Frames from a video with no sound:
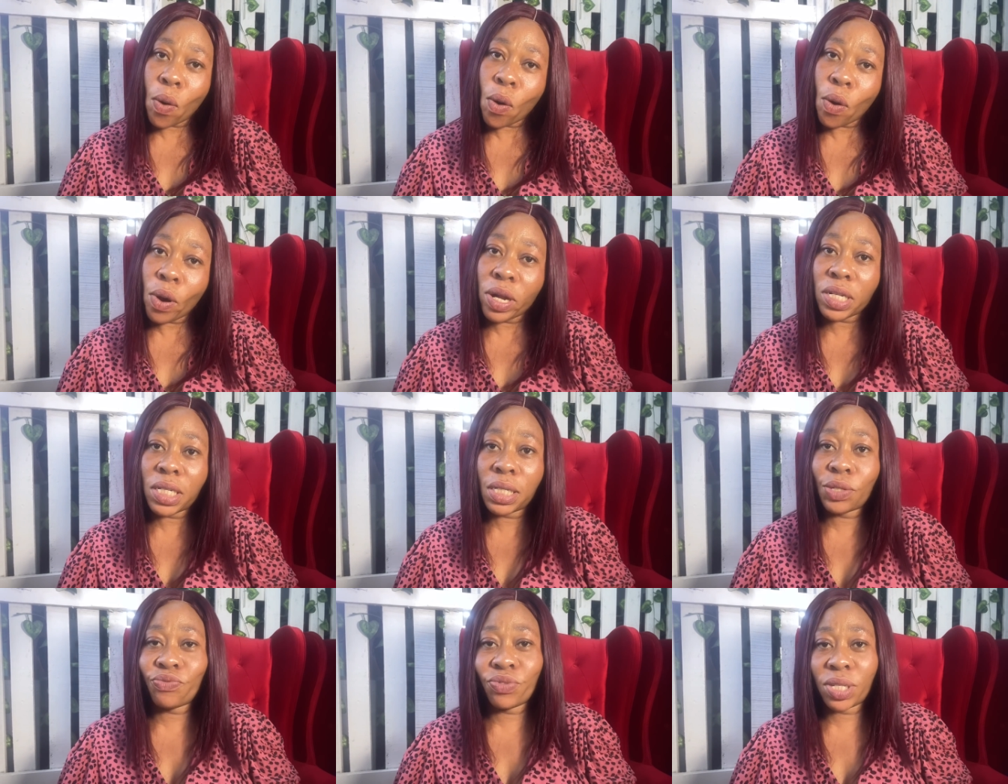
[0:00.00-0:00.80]
or
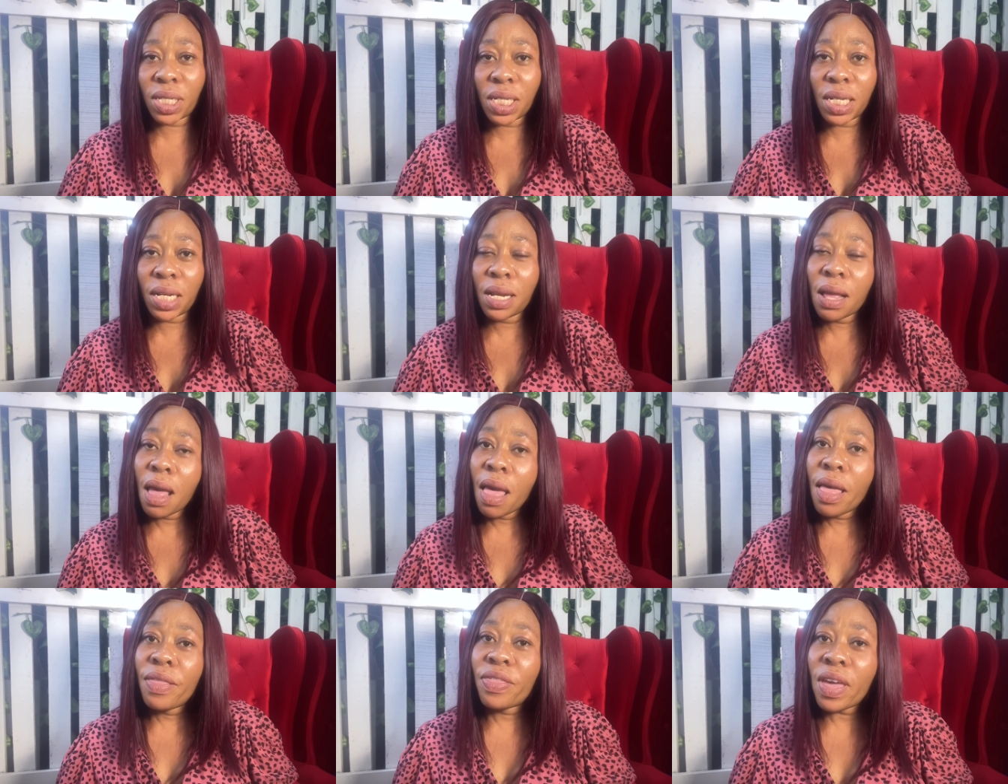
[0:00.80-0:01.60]
this routine
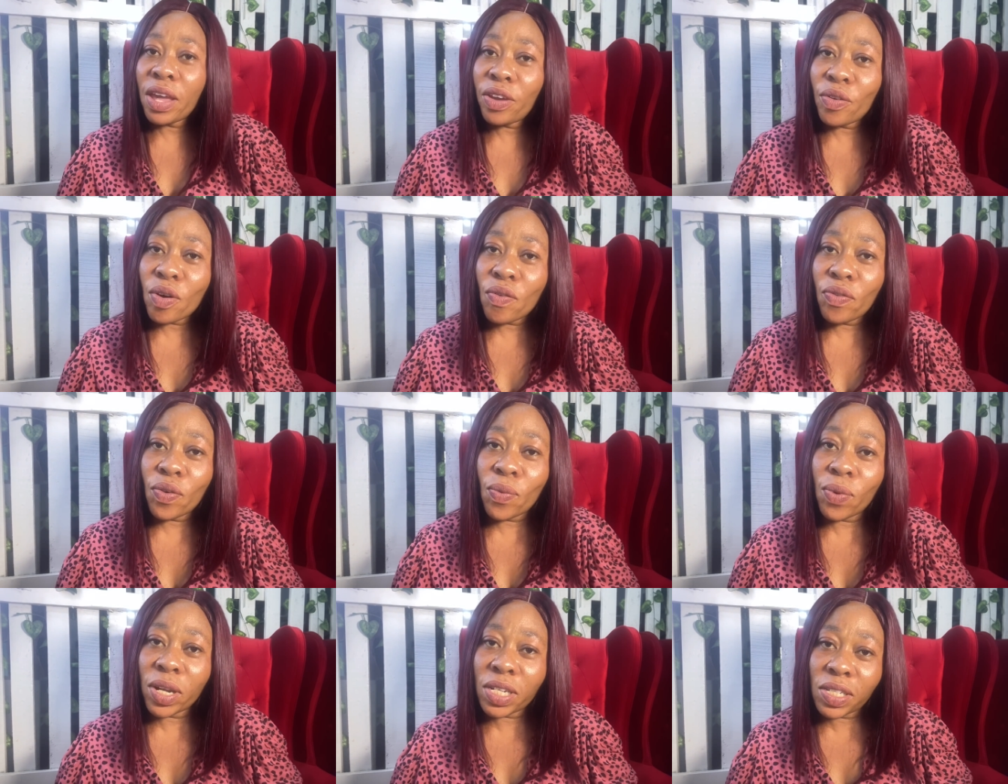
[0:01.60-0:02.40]
thank you all
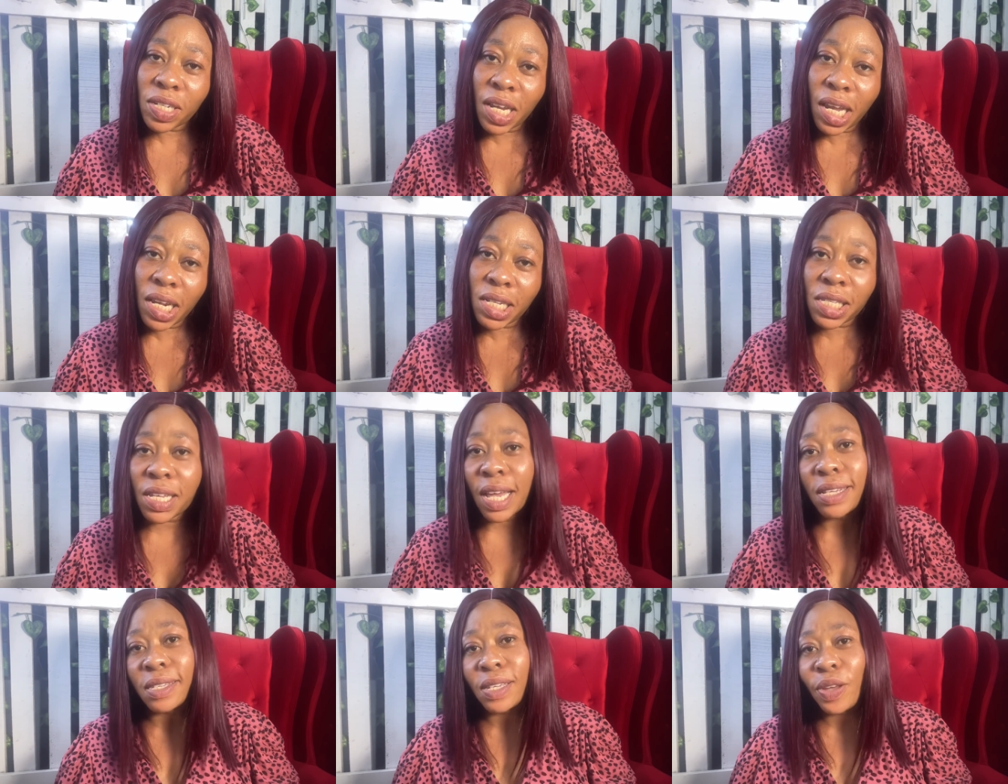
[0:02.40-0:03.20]
for watching
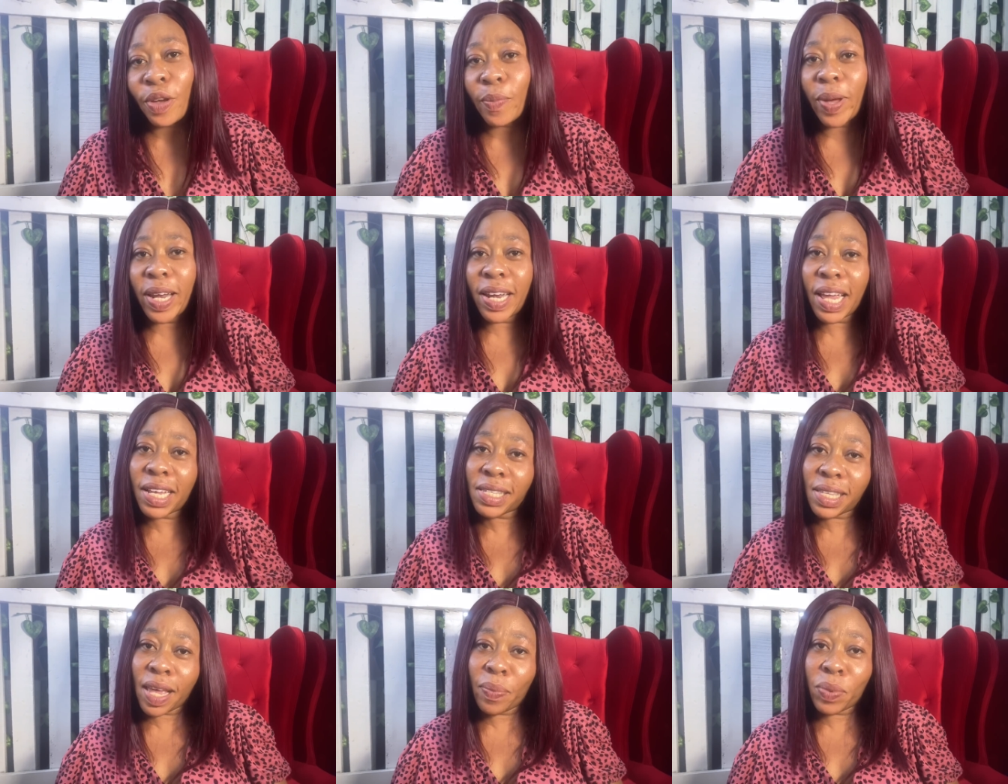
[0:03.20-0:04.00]
till i see you on my
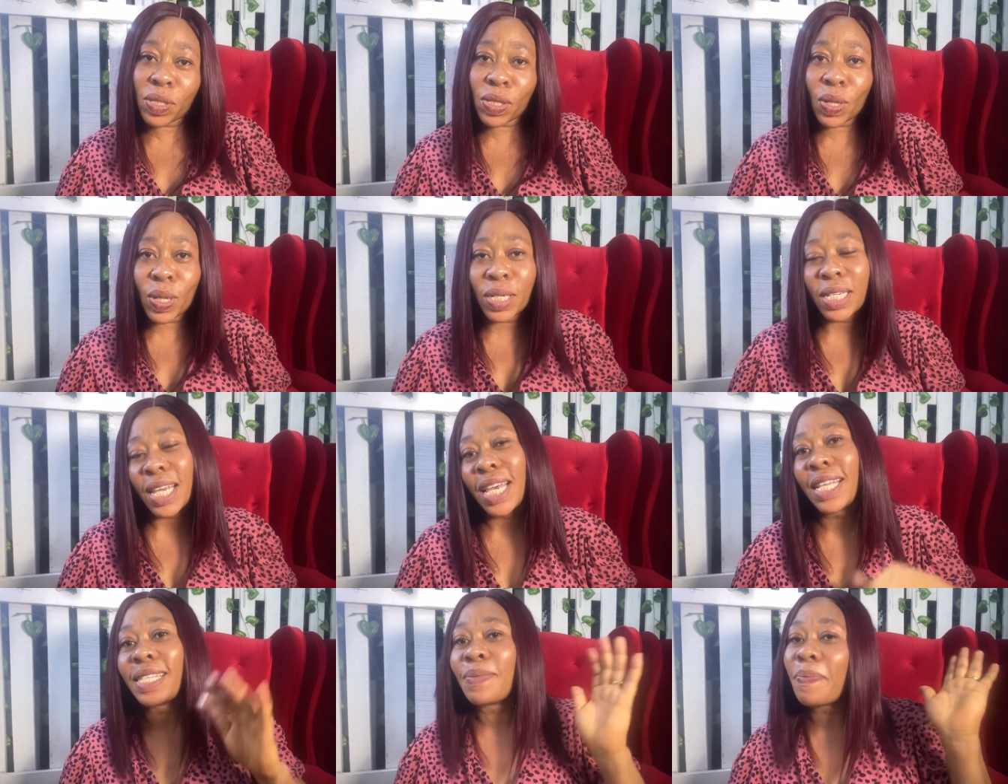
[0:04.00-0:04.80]
next episode
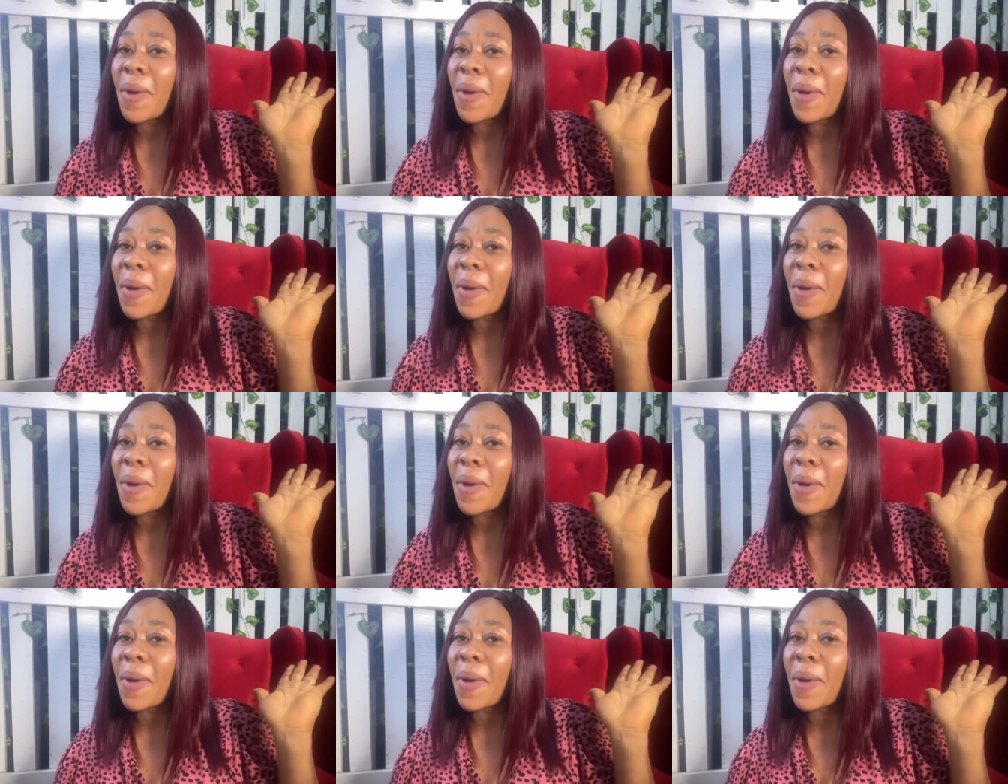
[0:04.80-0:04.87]
it's